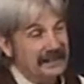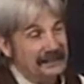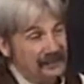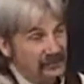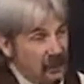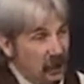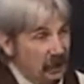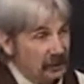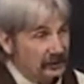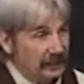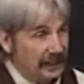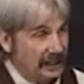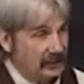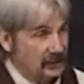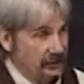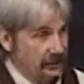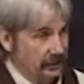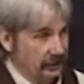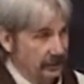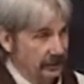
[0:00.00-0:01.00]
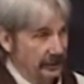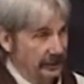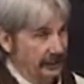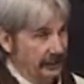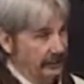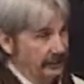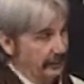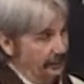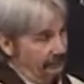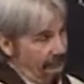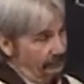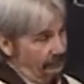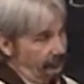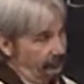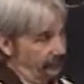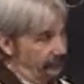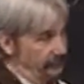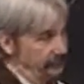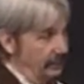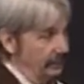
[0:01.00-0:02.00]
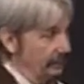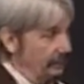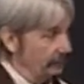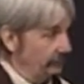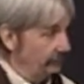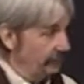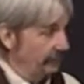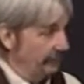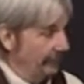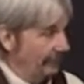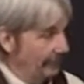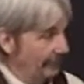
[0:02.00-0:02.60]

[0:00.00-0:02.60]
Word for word: exaltation on any level. Yes.